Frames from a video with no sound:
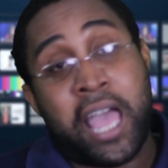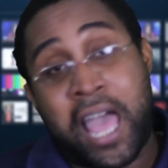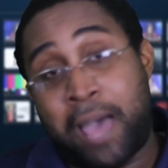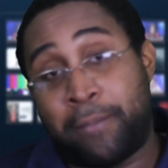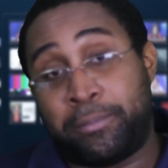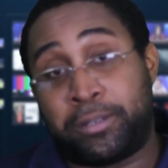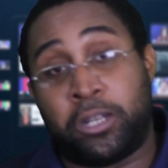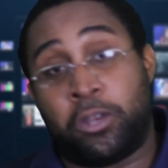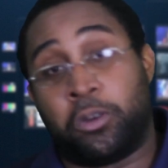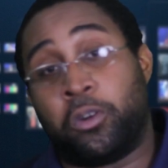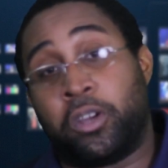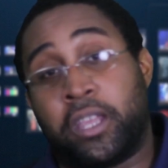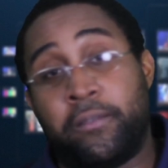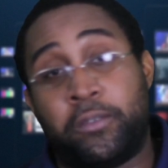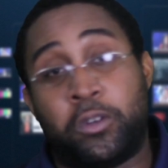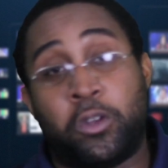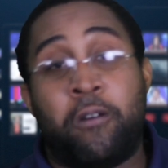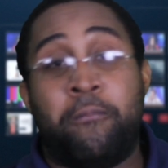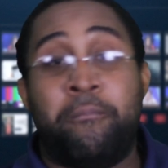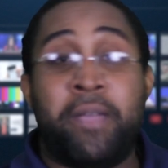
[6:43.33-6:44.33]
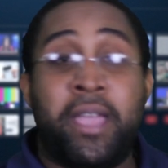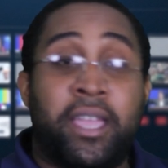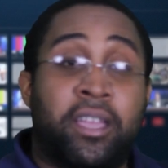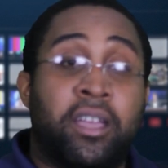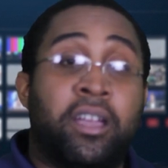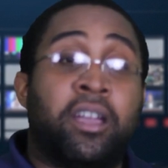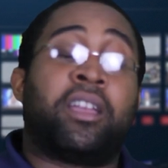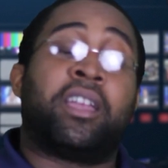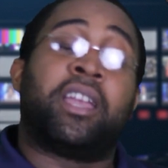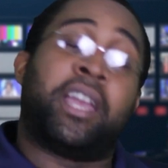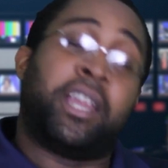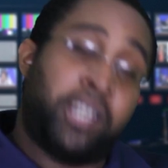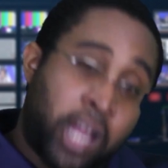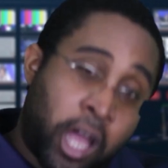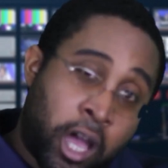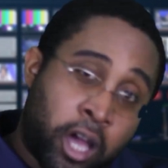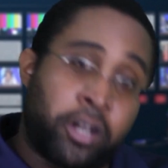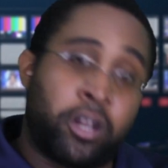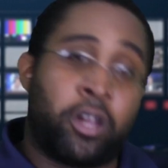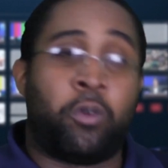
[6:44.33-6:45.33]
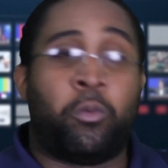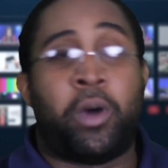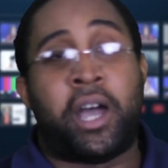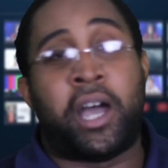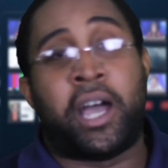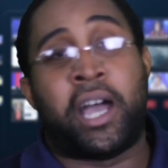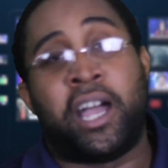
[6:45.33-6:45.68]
I'm still going to give it to Omega, and y'all know why.